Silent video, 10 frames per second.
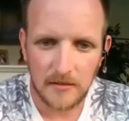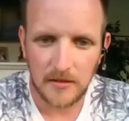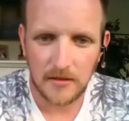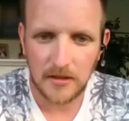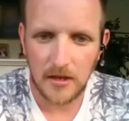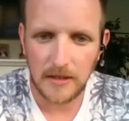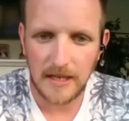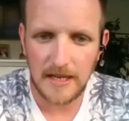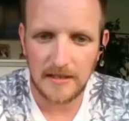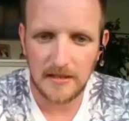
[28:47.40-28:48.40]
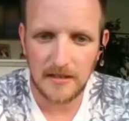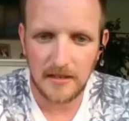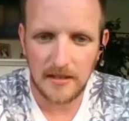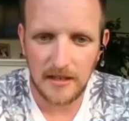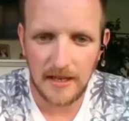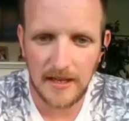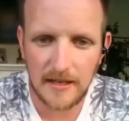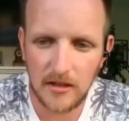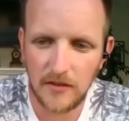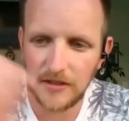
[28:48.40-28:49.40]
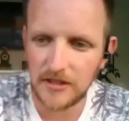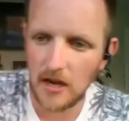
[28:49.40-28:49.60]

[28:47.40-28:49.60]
There we go again. And off you